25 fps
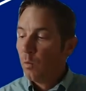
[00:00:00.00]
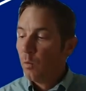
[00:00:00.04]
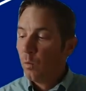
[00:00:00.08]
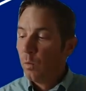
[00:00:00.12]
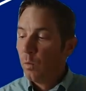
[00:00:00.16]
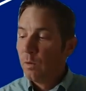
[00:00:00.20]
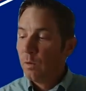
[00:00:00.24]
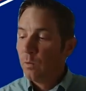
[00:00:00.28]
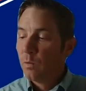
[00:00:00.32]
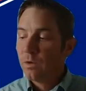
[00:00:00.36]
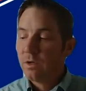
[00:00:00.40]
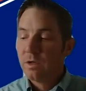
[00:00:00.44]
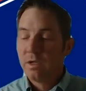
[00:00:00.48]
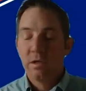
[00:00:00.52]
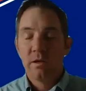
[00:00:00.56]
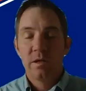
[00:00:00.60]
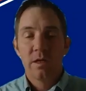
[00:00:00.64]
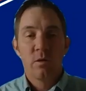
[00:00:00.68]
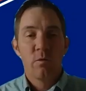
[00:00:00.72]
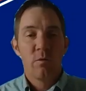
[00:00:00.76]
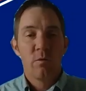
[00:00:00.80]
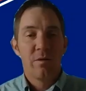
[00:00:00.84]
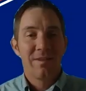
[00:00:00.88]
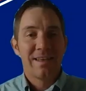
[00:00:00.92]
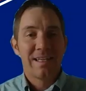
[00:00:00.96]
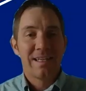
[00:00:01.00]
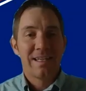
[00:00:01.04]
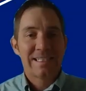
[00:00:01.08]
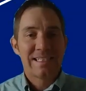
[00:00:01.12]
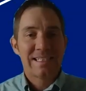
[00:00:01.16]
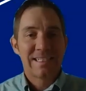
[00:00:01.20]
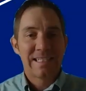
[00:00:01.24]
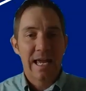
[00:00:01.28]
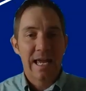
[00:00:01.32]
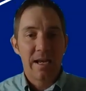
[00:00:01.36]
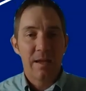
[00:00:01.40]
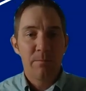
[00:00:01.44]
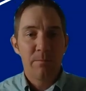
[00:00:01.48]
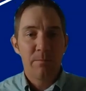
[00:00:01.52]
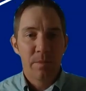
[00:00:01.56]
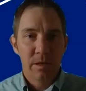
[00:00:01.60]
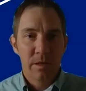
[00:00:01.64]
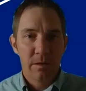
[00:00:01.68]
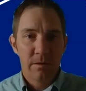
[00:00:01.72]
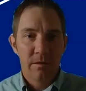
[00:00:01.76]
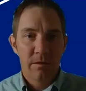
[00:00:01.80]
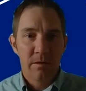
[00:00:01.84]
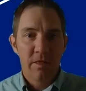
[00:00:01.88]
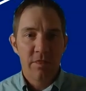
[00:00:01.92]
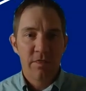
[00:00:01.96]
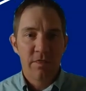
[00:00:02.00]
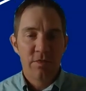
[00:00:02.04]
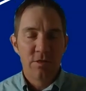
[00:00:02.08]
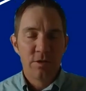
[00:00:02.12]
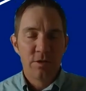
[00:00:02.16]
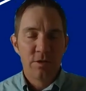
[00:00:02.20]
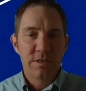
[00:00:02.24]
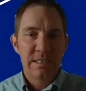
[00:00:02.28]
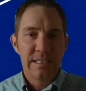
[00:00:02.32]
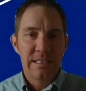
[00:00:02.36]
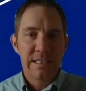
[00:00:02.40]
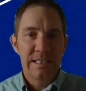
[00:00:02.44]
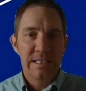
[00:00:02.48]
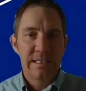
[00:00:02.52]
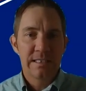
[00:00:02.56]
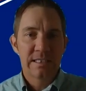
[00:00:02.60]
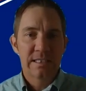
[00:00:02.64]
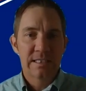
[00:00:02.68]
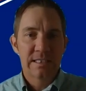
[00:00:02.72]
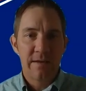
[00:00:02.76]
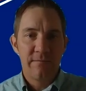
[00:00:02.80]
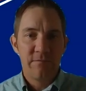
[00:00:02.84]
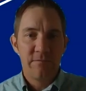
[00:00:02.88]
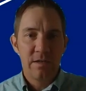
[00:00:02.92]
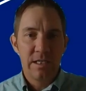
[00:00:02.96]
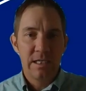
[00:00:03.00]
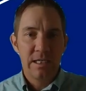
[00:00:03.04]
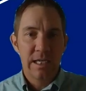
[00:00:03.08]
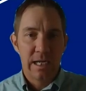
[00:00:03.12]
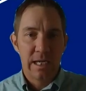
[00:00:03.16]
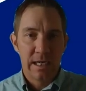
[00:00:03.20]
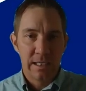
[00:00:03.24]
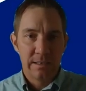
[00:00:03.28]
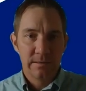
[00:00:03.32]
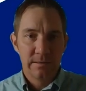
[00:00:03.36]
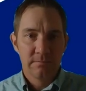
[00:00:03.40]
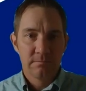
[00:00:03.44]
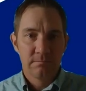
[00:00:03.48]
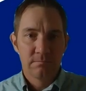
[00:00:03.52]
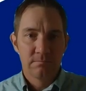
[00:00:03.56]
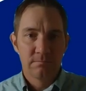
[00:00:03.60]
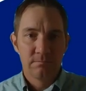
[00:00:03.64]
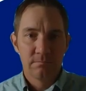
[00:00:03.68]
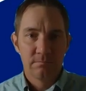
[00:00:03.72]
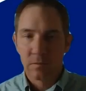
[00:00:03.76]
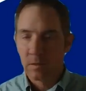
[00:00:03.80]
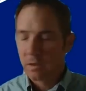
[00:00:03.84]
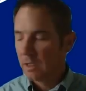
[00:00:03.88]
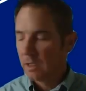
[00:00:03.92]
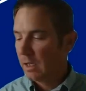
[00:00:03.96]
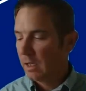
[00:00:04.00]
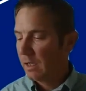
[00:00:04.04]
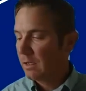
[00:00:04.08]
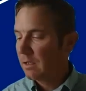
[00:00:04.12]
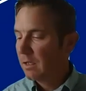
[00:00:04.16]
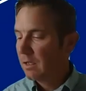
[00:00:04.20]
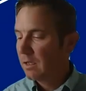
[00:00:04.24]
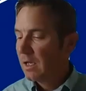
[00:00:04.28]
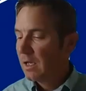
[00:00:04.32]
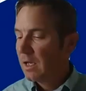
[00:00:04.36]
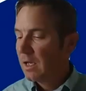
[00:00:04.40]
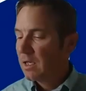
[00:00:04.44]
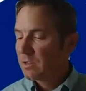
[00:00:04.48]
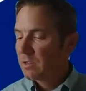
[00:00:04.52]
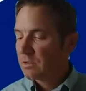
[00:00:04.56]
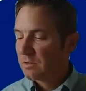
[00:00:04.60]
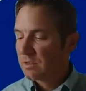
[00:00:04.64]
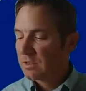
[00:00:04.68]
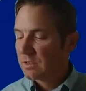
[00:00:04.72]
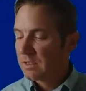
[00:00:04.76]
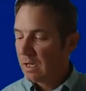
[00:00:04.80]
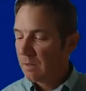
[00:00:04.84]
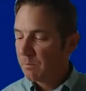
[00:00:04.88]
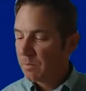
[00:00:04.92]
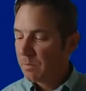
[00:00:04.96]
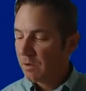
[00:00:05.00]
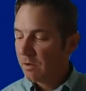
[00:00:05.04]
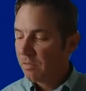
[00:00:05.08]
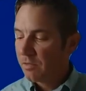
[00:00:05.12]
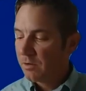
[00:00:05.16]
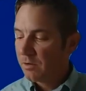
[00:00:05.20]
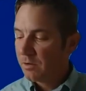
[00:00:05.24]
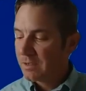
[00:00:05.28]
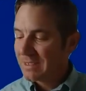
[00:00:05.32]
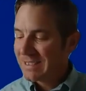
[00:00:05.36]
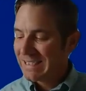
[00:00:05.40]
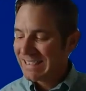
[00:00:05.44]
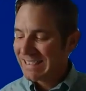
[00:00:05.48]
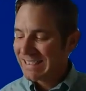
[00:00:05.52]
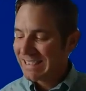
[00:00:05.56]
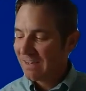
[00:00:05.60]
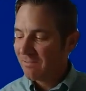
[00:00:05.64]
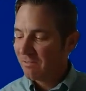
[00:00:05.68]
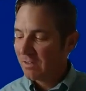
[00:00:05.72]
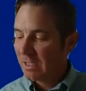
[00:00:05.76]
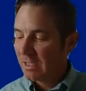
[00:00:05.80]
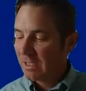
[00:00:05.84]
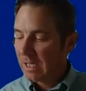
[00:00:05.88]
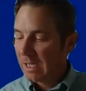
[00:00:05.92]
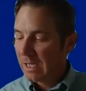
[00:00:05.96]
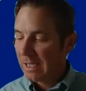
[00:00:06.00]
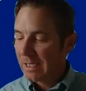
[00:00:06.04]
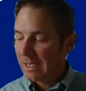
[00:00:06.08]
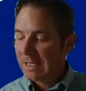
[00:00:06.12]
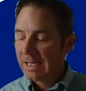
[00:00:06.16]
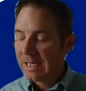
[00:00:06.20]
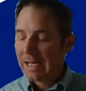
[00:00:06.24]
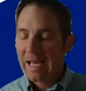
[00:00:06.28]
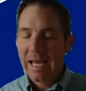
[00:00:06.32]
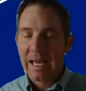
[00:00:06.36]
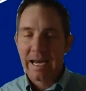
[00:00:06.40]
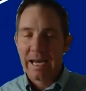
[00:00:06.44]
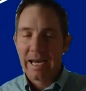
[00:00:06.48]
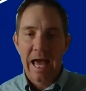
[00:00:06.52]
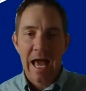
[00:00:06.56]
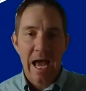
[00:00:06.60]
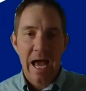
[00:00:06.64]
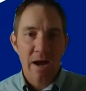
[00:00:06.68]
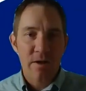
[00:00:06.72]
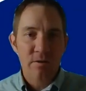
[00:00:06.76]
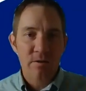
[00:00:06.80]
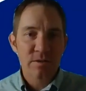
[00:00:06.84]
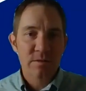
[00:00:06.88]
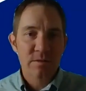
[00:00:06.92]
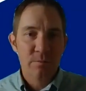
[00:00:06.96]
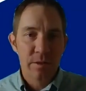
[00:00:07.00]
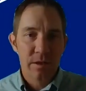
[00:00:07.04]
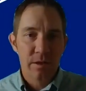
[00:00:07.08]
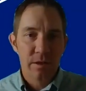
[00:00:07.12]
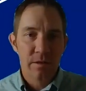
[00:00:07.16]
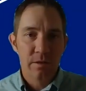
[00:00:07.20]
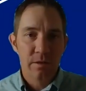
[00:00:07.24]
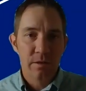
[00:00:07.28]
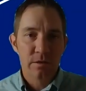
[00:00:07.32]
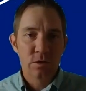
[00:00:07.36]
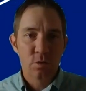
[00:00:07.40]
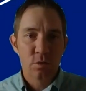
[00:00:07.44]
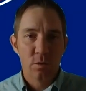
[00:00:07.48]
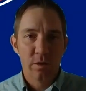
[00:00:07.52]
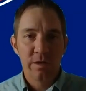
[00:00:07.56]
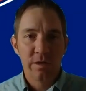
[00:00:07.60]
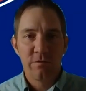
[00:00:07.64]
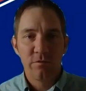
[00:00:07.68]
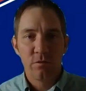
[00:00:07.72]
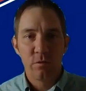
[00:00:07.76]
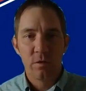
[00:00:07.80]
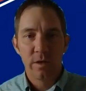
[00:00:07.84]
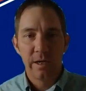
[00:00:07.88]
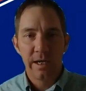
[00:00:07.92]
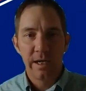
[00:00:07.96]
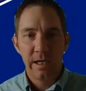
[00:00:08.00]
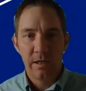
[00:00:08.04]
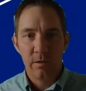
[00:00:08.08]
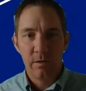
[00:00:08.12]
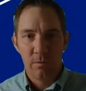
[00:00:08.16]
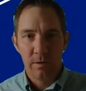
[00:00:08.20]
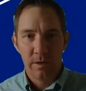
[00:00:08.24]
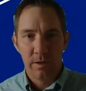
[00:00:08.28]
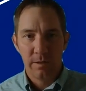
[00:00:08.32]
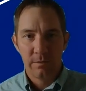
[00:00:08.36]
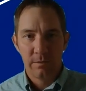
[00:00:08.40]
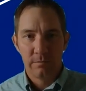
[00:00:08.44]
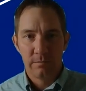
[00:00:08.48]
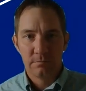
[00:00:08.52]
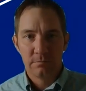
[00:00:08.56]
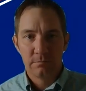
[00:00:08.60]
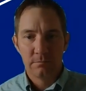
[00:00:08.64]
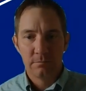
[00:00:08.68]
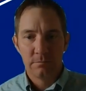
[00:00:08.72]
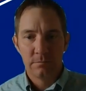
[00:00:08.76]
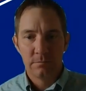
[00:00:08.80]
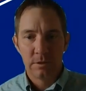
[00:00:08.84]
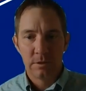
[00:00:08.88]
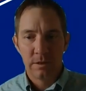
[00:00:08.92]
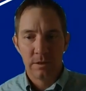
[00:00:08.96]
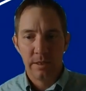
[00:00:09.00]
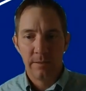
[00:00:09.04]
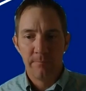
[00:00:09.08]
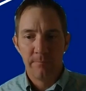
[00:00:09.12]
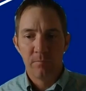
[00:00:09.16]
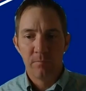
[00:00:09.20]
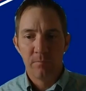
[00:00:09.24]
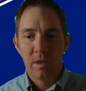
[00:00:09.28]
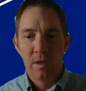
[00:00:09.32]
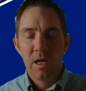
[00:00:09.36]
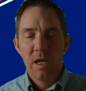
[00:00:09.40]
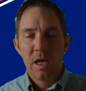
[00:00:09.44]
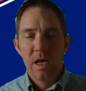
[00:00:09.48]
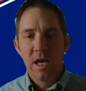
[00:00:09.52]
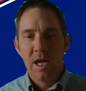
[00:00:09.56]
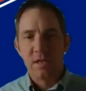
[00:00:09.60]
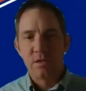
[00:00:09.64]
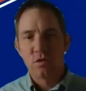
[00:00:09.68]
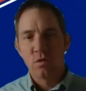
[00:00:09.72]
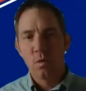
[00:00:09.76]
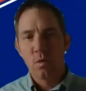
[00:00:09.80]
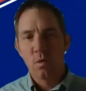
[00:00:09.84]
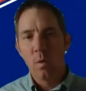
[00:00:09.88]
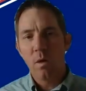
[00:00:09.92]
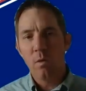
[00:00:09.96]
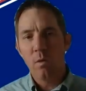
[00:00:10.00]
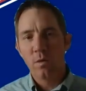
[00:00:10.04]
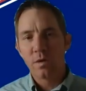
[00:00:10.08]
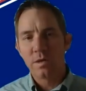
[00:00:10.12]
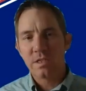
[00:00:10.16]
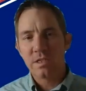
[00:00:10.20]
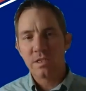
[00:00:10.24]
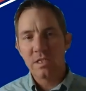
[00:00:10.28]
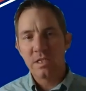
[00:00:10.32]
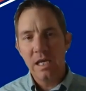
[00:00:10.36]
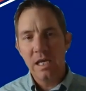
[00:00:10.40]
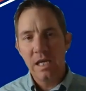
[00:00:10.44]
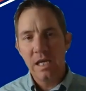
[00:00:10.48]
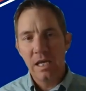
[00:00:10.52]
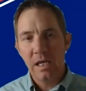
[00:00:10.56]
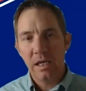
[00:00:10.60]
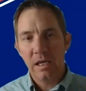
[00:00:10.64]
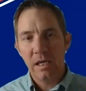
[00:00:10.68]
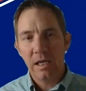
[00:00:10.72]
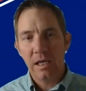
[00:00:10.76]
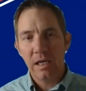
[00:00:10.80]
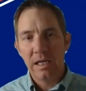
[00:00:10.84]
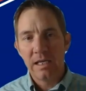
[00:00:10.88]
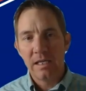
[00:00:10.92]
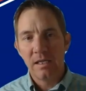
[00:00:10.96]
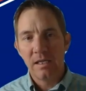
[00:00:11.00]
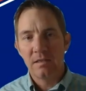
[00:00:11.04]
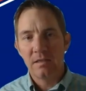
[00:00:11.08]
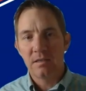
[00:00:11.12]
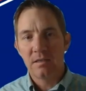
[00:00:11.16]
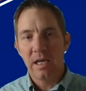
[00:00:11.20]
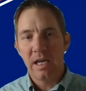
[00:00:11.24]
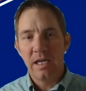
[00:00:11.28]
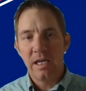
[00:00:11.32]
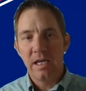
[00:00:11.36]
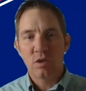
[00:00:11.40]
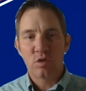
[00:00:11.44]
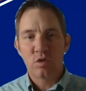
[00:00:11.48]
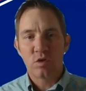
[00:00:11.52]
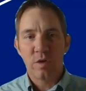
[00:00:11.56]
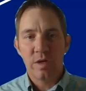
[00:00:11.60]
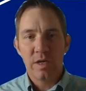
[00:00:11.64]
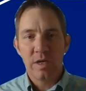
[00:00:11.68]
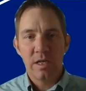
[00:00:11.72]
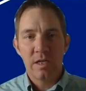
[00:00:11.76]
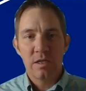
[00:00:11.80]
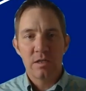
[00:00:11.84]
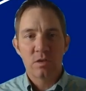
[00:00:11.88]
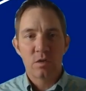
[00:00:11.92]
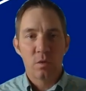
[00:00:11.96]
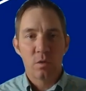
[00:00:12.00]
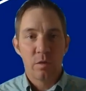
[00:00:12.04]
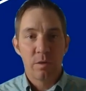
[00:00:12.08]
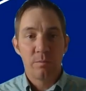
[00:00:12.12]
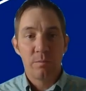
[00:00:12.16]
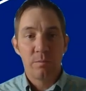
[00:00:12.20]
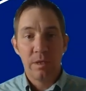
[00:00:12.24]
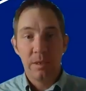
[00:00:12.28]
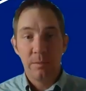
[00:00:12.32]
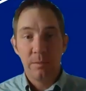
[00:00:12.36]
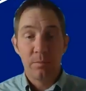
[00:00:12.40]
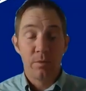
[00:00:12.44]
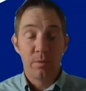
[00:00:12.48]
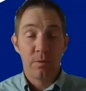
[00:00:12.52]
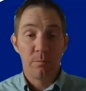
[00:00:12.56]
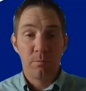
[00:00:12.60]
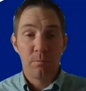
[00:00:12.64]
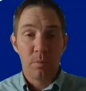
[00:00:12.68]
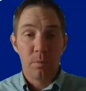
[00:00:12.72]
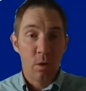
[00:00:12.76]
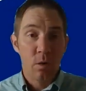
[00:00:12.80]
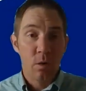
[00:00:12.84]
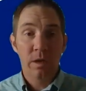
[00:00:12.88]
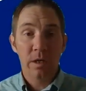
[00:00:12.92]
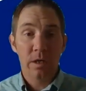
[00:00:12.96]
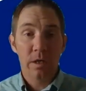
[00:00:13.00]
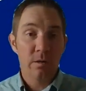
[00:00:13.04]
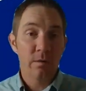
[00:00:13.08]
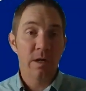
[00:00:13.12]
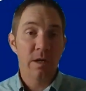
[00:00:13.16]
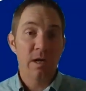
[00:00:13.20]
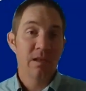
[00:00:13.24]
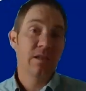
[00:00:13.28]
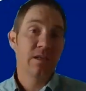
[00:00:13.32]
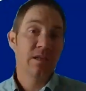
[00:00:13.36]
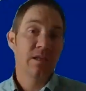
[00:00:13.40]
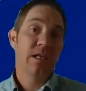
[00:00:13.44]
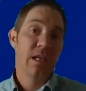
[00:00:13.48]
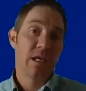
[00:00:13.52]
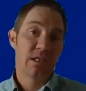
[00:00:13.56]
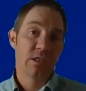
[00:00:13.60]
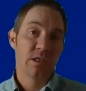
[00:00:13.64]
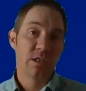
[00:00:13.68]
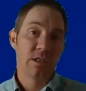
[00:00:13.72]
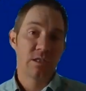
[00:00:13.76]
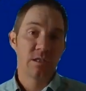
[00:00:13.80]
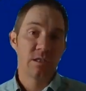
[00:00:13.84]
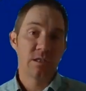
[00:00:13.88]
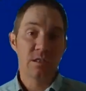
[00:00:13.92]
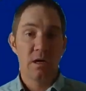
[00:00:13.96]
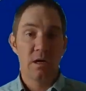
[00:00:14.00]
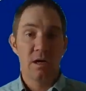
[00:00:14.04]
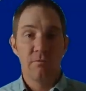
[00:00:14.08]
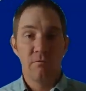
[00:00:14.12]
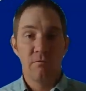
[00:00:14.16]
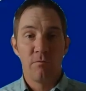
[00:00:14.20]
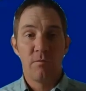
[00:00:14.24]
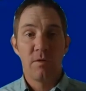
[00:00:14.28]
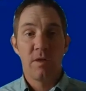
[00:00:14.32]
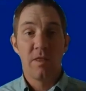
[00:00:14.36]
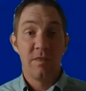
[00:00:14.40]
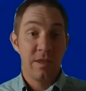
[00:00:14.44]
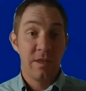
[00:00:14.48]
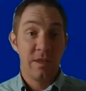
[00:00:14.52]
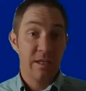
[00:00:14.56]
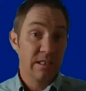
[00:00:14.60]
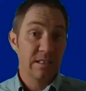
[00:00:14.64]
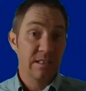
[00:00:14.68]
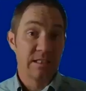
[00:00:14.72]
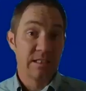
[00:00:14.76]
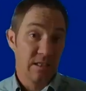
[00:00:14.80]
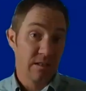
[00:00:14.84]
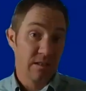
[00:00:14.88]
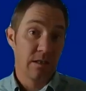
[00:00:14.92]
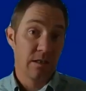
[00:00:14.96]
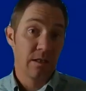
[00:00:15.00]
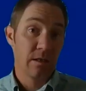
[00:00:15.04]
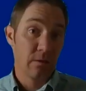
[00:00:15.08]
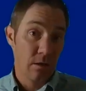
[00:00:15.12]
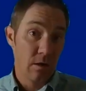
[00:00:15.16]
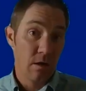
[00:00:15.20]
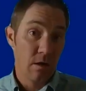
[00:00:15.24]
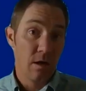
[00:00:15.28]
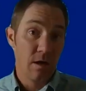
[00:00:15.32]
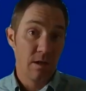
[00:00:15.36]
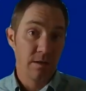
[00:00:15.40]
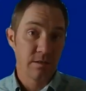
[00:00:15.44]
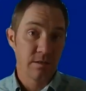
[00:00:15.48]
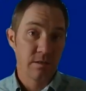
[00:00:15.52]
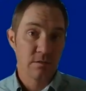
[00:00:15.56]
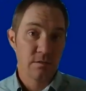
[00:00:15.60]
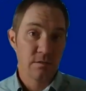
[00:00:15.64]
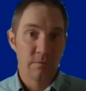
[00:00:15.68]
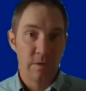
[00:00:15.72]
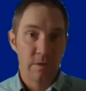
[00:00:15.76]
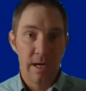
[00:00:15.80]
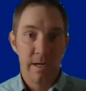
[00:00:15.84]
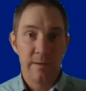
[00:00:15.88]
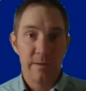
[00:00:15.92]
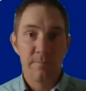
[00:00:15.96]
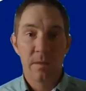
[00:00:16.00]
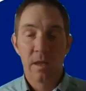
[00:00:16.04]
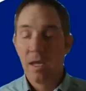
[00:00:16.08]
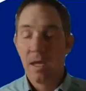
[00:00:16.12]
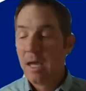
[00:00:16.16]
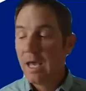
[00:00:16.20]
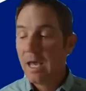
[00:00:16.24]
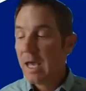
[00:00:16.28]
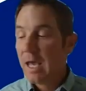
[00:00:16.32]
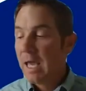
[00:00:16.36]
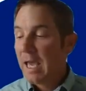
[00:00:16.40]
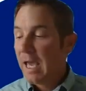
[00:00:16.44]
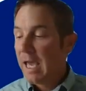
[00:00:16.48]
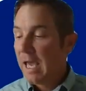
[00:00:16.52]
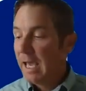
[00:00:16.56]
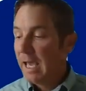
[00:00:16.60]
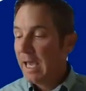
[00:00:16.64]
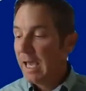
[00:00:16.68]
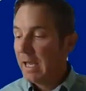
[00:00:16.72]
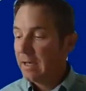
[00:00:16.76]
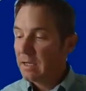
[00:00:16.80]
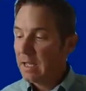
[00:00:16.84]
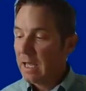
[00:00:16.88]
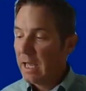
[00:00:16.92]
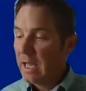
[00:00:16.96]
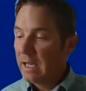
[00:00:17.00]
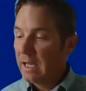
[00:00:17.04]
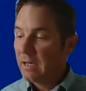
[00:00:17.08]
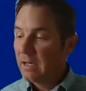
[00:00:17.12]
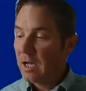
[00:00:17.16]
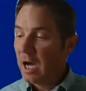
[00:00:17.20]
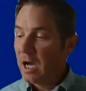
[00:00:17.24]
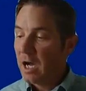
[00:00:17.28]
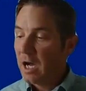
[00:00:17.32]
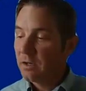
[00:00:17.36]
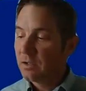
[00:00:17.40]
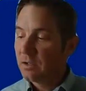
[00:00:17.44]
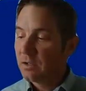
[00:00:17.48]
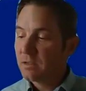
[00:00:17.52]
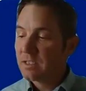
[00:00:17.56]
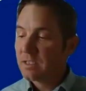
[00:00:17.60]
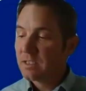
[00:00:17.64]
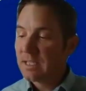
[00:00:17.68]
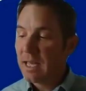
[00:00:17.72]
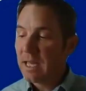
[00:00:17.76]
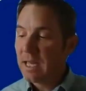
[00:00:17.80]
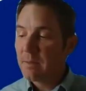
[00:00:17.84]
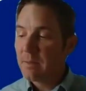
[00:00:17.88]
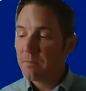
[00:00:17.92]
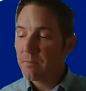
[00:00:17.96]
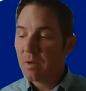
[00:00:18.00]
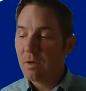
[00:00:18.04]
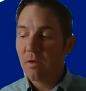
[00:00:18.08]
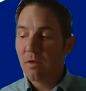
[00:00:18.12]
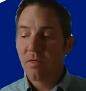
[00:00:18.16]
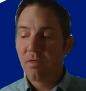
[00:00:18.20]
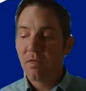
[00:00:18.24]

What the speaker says: We were dealing with Senate Bill 1379, okay? So Senate Bill 1379 and House Bill 2481, all right? And so what we're seeing is a trend toward people poking around the edges of the existing laws, right? And under Senate Bill